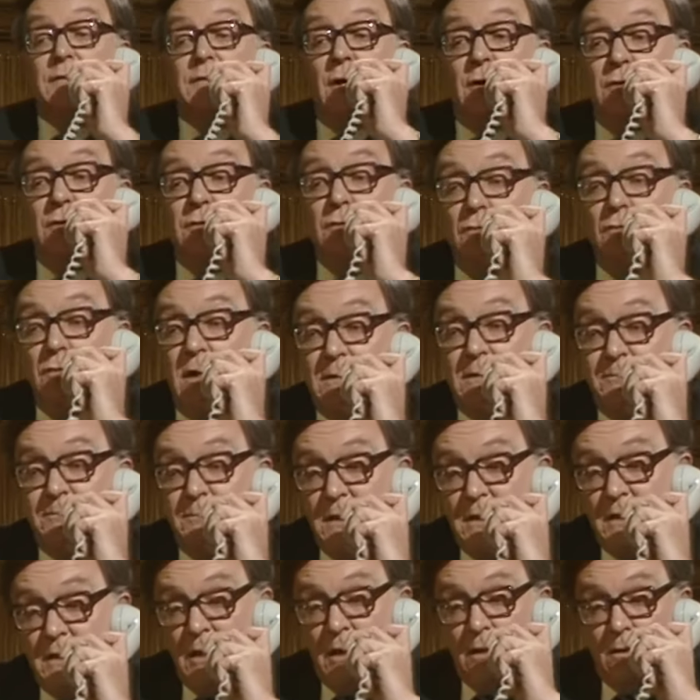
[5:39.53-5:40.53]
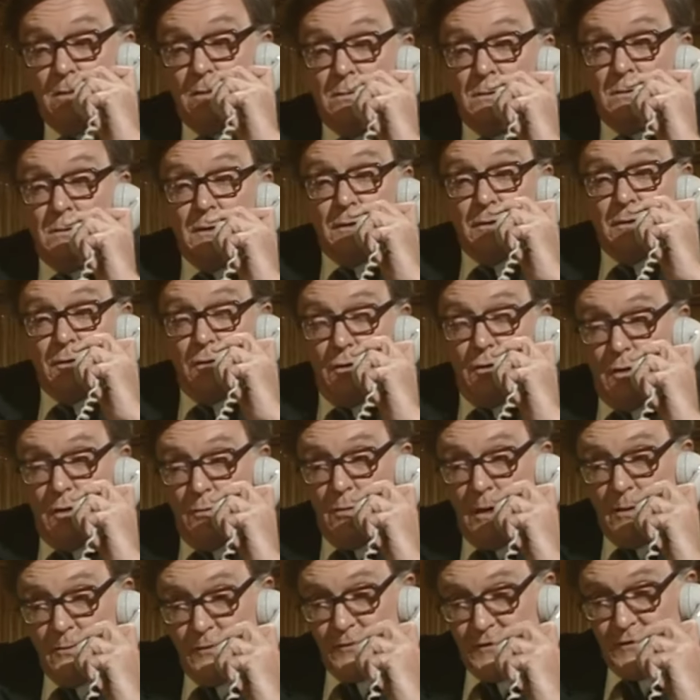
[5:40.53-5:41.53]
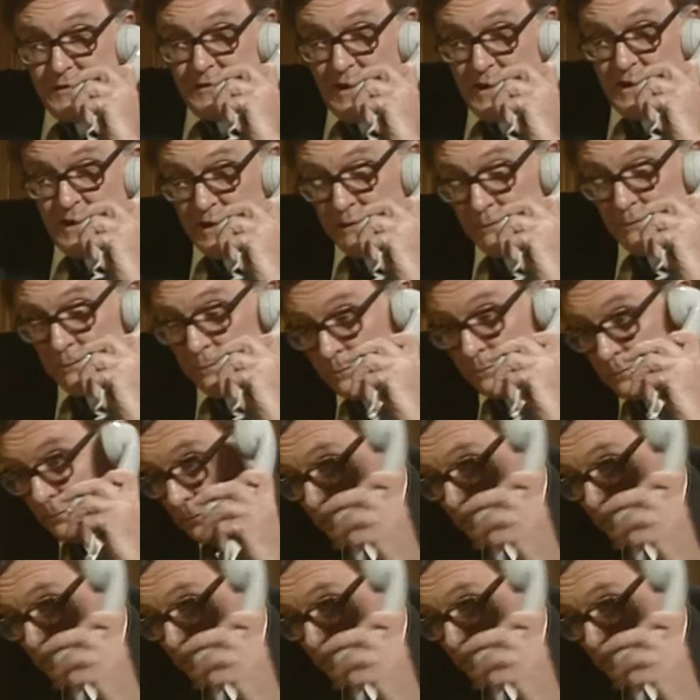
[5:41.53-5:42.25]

No, you let me know. You're the one with the telly.